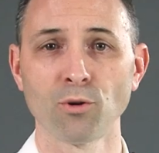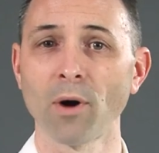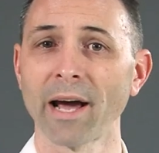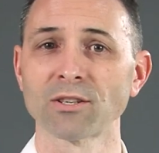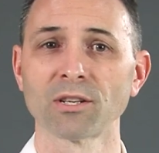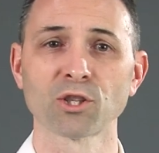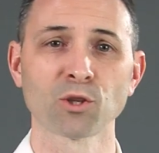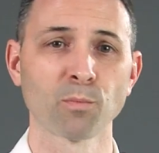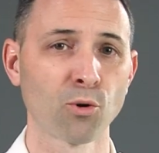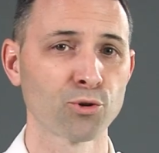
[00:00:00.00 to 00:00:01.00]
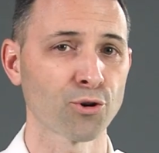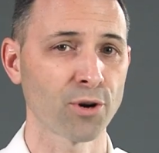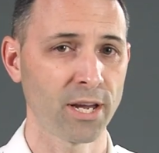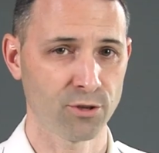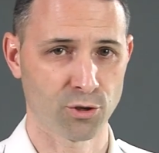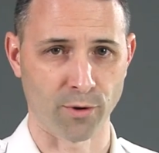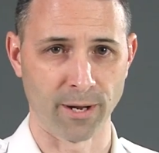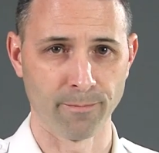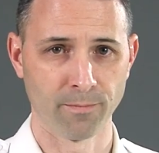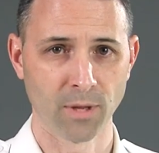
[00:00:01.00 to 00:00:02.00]
who has an exposure history,
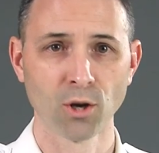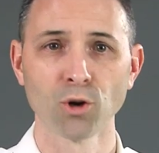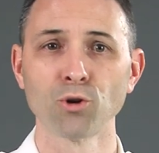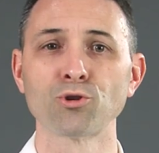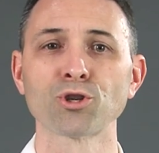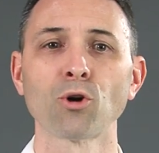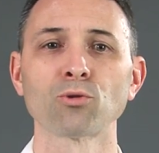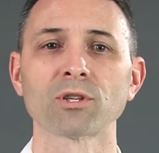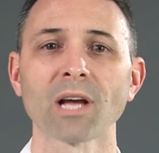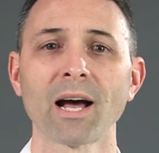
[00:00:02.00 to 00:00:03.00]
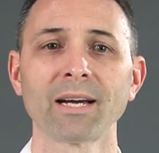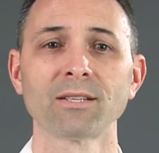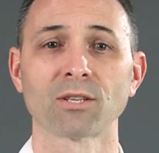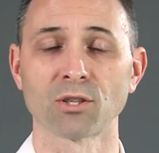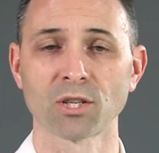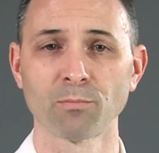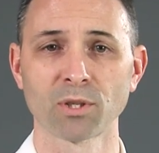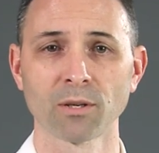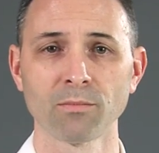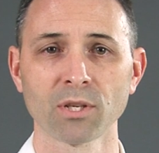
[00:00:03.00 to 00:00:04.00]
who shows signs and
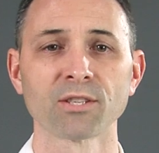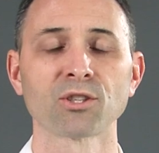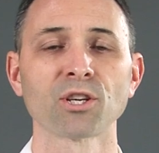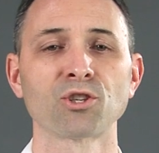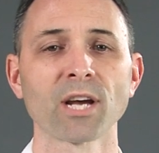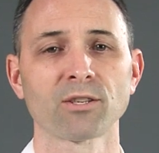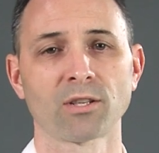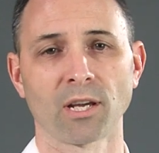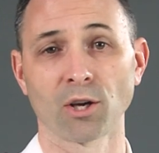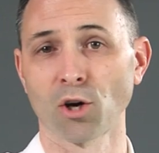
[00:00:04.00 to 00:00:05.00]
symptoms suggesting